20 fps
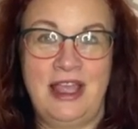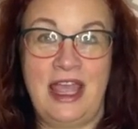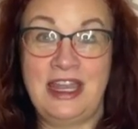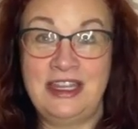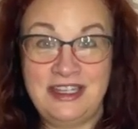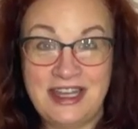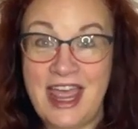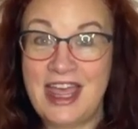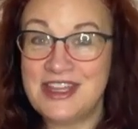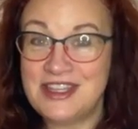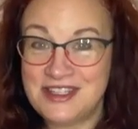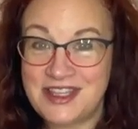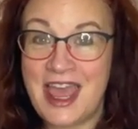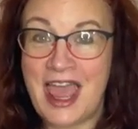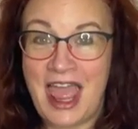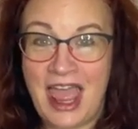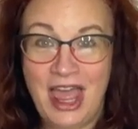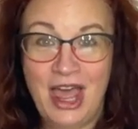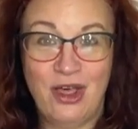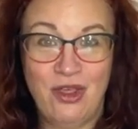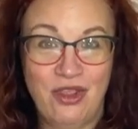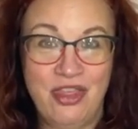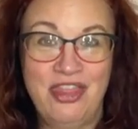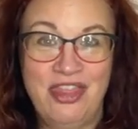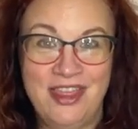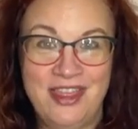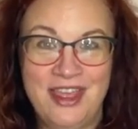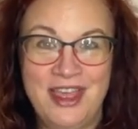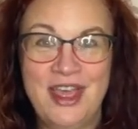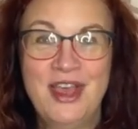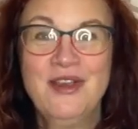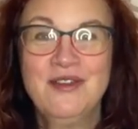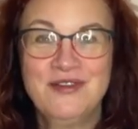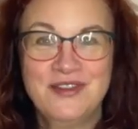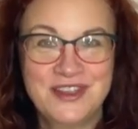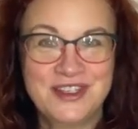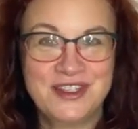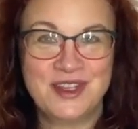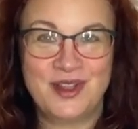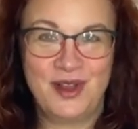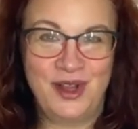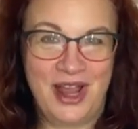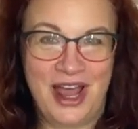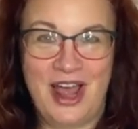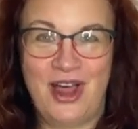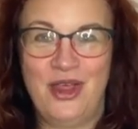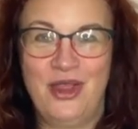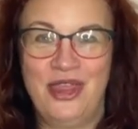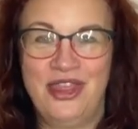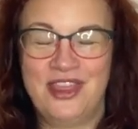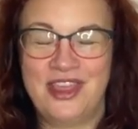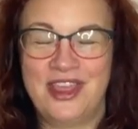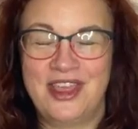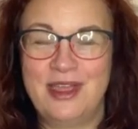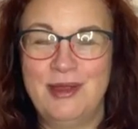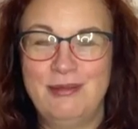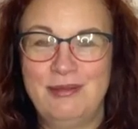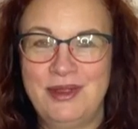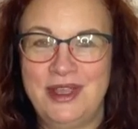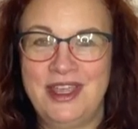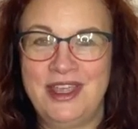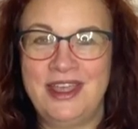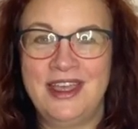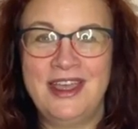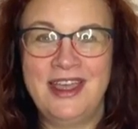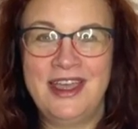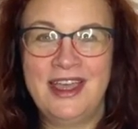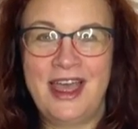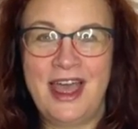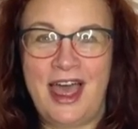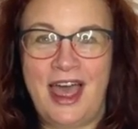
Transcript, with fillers: And yes, health, physical health can be